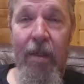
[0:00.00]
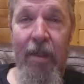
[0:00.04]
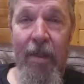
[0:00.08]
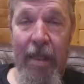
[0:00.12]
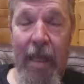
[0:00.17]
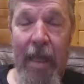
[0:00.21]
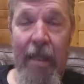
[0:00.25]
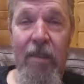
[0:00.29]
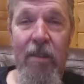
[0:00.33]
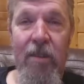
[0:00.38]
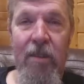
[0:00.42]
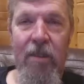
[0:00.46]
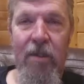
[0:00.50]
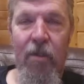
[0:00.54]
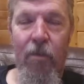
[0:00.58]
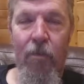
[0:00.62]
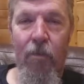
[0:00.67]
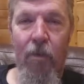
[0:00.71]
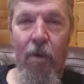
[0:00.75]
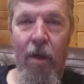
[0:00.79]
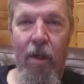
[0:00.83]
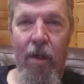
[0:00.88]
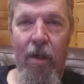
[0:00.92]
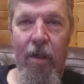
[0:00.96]
that's the
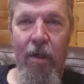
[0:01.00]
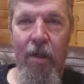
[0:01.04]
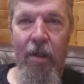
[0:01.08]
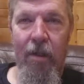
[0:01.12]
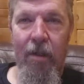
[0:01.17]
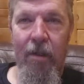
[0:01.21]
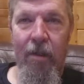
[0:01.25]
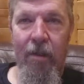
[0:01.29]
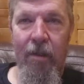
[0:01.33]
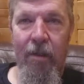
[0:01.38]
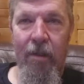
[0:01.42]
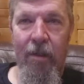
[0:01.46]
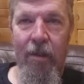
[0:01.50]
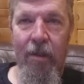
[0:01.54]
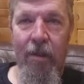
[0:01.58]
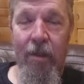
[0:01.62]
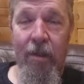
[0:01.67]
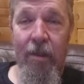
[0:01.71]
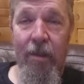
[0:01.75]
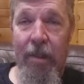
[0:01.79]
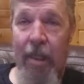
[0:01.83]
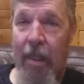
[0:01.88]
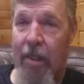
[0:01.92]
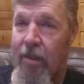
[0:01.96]
one
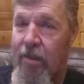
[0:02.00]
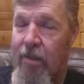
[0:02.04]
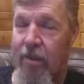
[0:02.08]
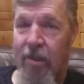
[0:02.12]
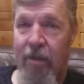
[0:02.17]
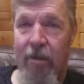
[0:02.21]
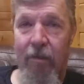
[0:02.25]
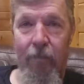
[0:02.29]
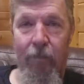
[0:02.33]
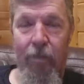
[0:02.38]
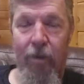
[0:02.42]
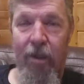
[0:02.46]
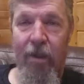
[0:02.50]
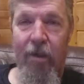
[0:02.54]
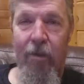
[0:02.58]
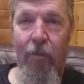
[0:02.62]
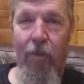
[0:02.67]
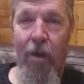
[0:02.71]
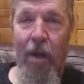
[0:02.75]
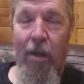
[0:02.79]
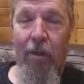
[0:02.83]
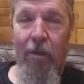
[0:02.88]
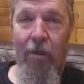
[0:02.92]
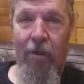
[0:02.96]
that is a complete
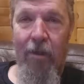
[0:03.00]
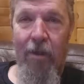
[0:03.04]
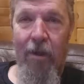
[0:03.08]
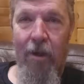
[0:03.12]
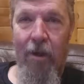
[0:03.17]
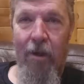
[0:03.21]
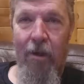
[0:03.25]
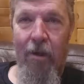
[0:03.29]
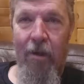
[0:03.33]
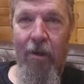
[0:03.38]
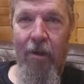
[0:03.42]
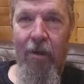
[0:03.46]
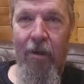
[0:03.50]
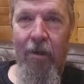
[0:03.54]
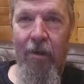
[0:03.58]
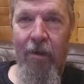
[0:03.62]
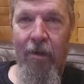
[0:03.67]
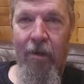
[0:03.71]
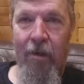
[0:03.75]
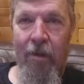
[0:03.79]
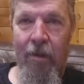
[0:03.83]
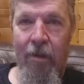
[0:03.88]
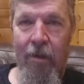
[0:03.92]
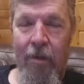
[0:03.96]
wild card,
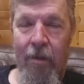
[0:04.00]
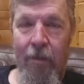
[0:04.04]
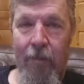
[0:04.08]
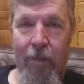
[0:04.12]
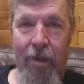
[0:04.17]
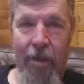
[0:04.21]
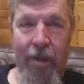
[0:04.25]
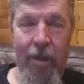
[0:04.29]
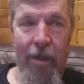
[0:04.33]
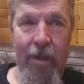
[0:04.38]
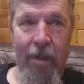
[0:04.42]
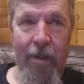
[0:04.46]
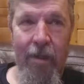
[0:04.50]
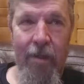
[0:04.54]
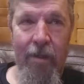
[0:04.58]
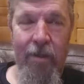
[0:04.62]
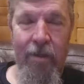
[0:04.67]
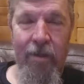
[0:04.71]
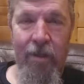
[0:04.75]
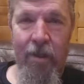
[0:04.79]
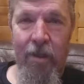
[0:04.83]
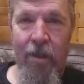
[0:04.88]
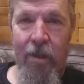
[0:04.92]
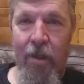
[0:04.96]

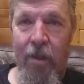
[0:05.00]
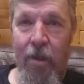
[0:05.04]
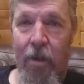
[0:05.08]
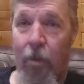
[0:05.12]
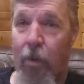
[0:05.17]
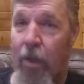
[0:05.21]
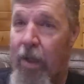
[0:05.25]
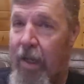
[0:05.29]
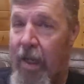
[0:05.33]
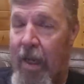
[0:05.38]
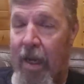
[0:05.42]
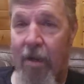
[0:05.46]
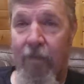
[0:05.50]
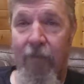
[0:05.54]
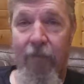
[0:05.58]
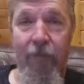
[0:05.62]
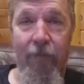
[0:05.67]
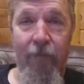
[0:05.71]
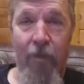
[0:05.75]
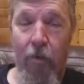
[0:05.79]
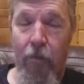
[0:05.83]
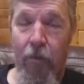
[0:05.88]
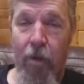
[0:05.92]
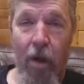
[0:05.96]
because we can't
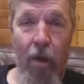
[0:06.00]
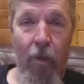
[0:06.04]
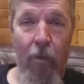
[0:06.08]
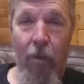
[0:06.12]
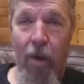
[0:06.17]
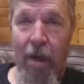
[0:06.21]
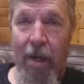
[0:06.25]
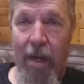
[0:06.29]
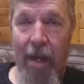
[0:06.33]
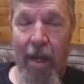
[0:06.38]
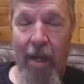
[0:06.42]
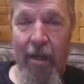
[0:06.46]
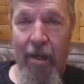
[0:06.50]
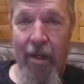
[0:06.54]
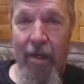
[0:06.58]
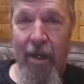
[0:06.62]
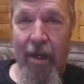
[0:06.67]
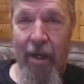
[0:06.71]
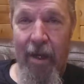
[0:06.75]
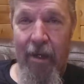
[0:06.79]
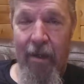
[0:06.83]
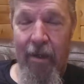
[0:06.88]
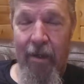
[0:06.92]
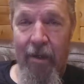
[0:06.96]
vote our way out of
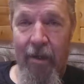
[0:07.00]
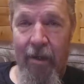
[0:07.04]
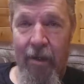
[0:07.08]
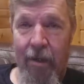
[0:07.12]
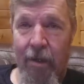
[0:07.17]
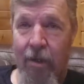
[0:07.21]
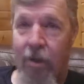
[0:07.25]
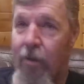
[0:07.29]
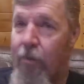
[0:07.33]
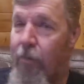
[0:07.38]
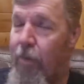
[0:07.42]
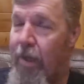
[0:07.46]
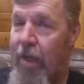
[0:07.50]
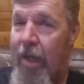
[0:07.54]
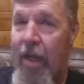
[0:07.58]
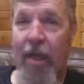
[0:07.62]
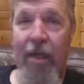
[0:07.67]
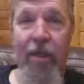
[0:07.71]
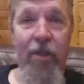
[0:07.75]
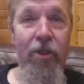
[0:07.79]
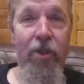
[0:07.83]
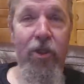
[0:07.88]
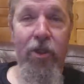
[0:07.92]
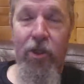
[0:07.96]
that. We
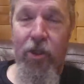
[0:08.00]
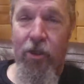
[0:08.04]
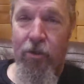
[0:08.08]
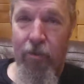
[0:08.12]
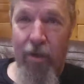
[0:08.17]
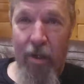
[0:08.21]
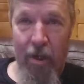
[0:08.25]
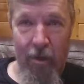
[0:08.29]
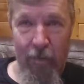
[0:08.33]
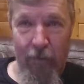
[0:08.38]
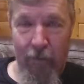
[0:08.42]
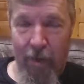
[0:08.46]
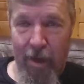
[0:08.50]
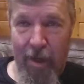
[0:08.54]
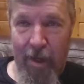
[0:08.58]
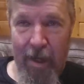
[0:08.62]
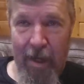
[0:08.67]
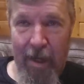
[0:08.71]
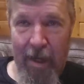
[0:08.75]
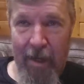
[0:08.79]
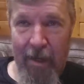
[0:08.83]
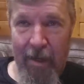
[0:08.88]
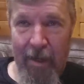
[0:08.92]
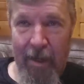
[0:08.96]
can't shoot our
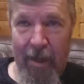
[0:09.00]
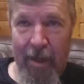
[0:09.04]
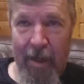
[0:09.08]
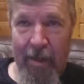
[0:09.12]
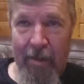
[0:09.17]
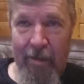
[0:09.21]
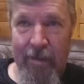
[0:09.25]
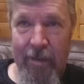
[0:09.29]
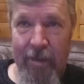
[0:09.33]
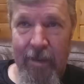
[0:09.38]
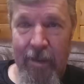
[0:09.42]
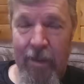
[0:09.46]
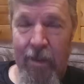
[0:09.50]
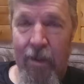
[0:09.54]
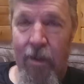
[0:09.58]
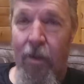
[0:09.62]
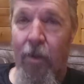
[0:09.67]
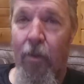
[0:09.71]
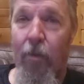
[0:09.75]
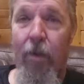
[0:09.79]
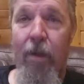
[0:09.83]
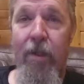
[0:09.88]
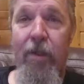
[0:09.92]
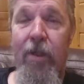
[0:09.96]
way out of that.
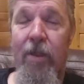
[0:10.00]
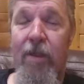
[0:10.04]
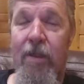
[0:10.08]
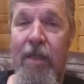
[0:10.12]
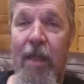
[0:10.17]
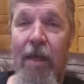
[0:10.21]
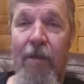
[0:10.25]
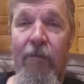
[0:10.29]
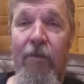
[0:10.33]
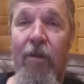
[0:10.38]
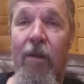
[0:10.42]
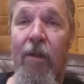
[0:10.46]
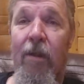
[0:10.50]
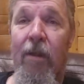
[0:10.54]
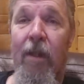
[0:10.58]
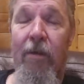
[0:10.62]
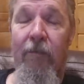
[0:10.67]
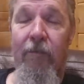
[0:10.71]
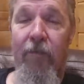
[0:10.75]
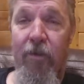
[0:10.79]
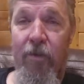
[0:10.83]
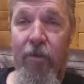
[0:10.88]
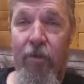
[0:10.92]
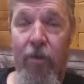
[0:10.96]
We just have to
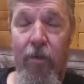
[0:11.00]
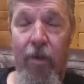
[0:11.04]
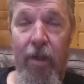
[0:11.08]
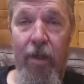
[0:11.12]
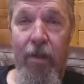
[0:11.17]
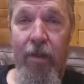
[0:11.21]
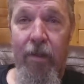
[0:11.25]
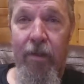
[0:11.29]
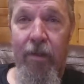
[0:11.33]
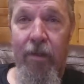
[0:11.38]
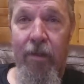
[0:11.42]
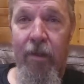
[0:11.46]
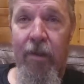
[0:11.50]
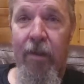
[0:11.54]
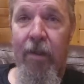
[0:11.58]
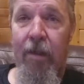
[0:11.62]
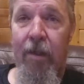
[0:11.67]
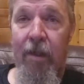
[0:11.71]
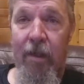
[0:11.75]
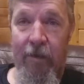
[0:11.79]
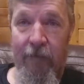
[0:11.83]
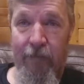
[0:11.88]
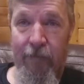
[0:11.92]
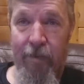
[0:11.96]
live through it,
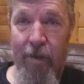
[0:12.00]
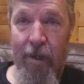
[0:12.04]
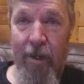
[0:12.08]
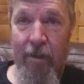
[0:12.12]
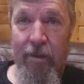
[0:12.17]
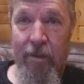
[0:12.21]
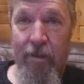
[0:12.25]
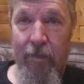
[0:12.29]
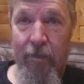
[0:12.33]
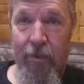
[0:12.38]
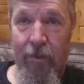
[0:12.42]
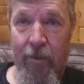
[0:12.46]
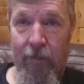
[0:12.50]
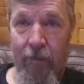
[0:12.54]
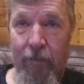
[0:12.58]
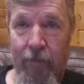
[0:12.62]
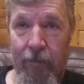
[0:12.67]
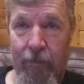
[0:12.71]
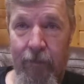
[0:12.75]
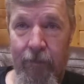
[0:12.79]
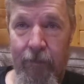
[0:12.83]
if possible.